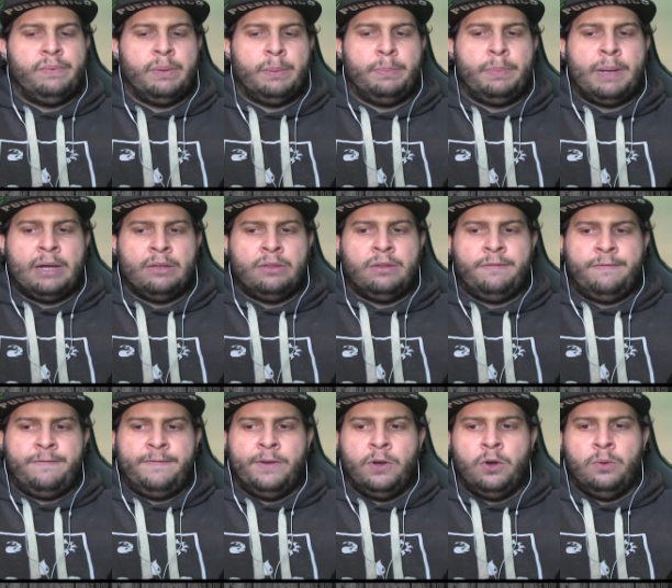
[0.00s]
about the
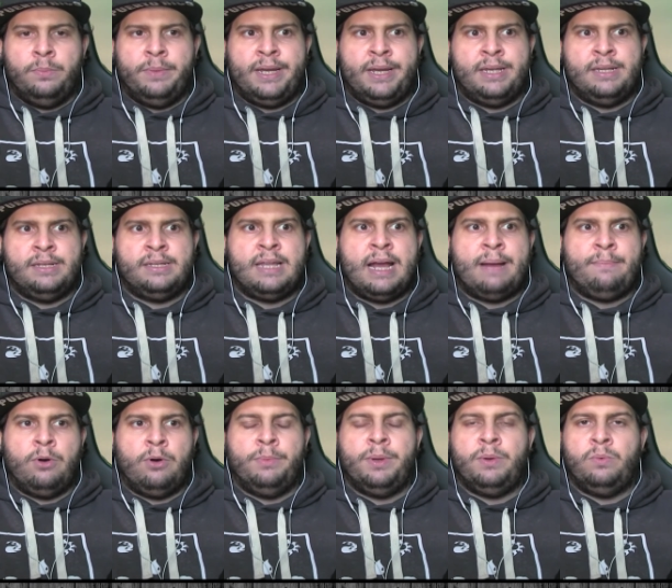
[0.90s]
film is that
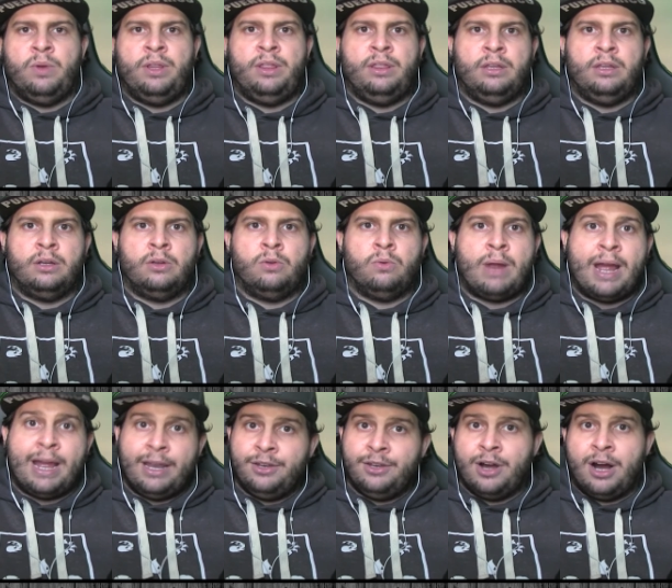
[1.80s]
moment when the
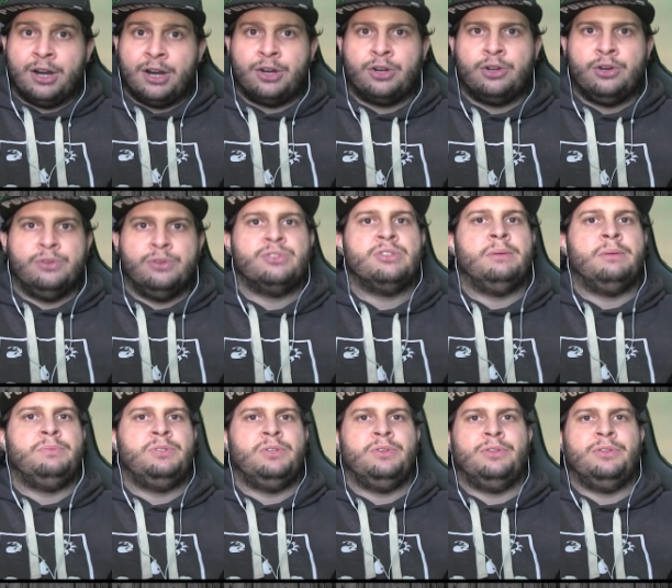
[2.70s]
granddaughter goes up
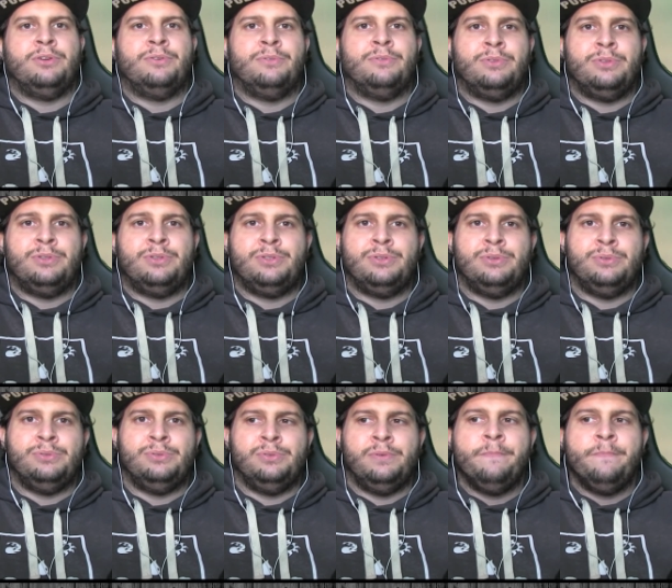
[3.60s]
to the
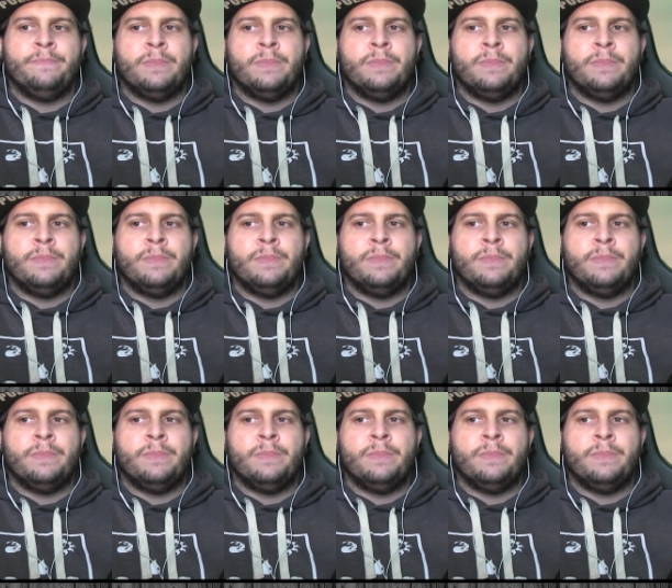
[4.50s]
to,